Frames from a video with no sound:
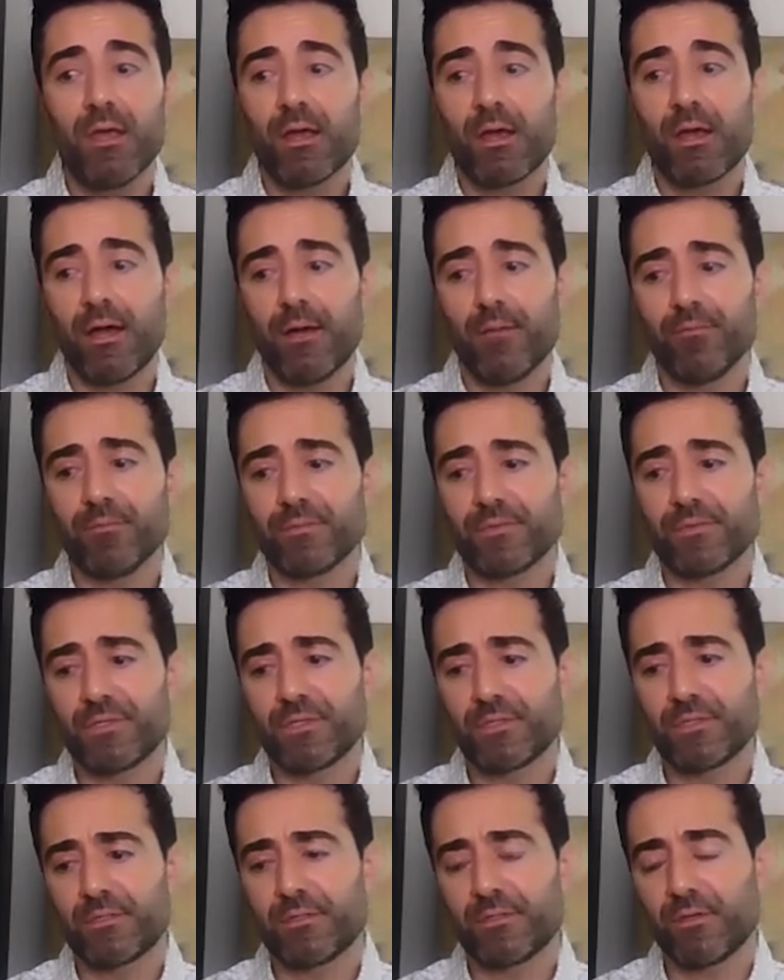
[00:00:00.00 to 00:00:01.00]
Um,
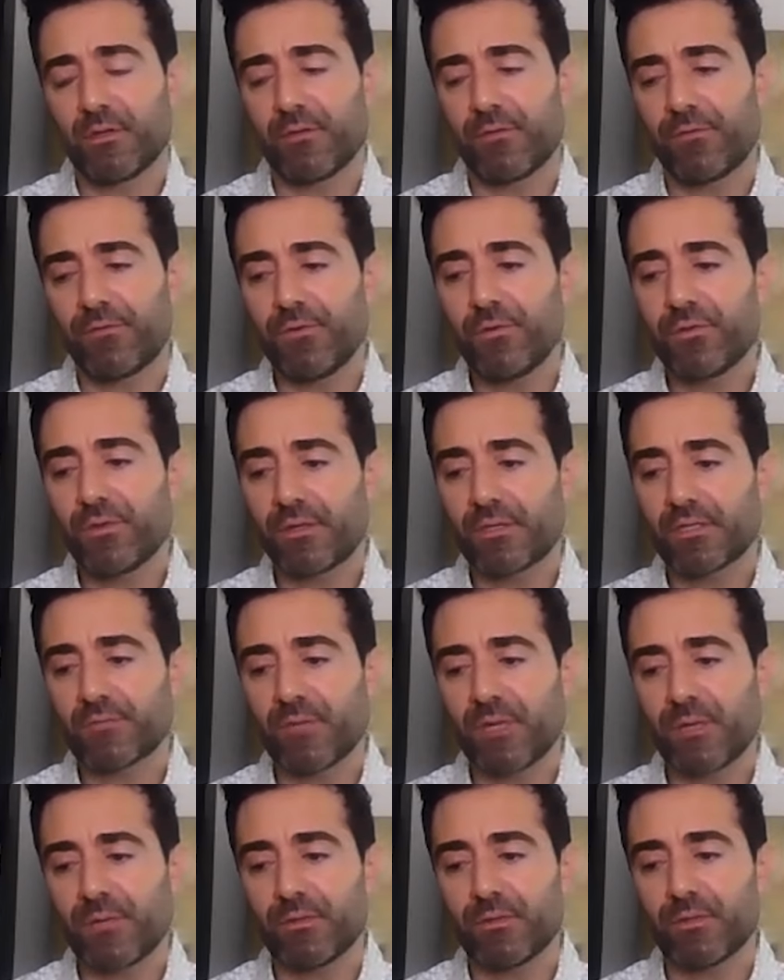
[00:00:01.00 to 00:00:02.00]
just a few things
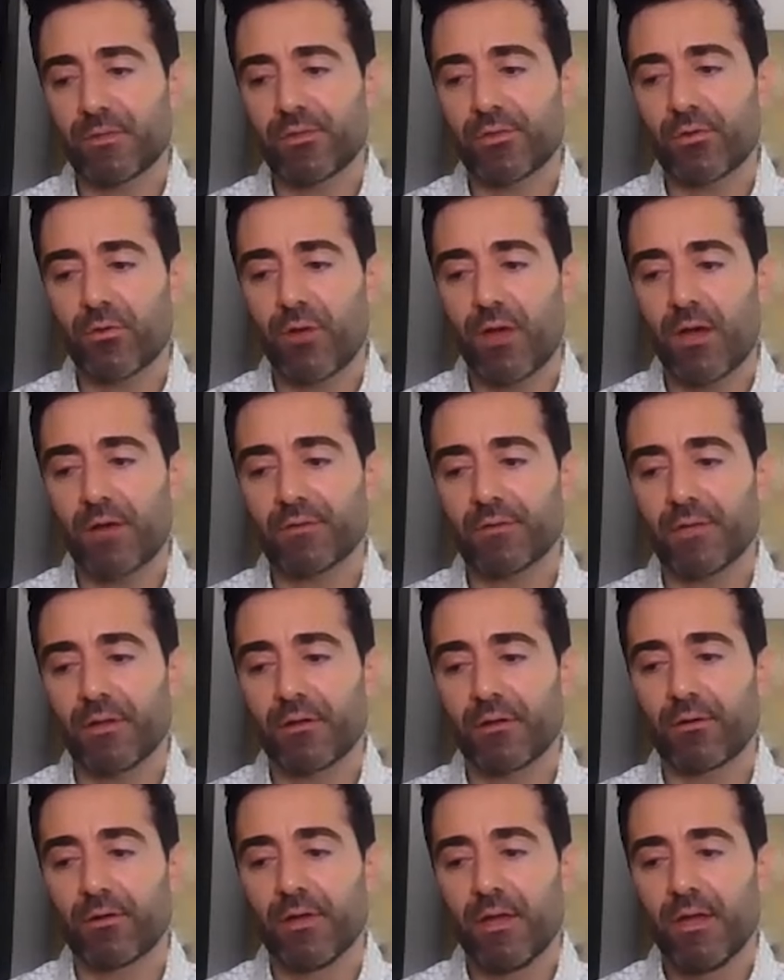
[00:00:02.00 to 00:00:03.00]
maybe to throw out
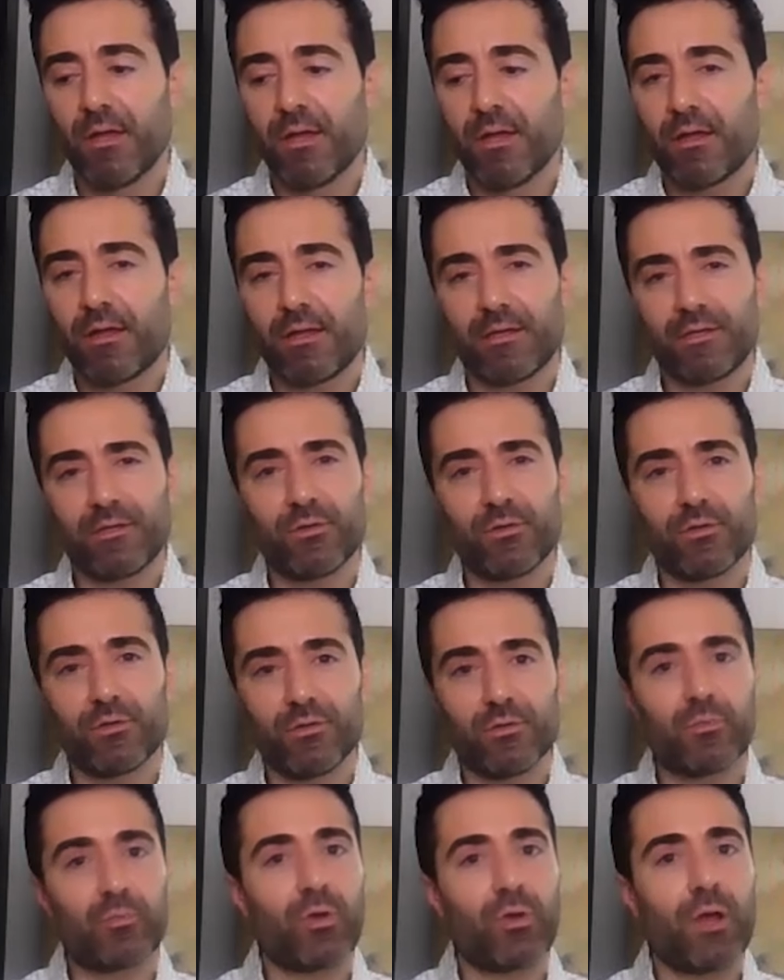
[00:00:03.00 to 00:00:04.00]
there and you mm-hmm.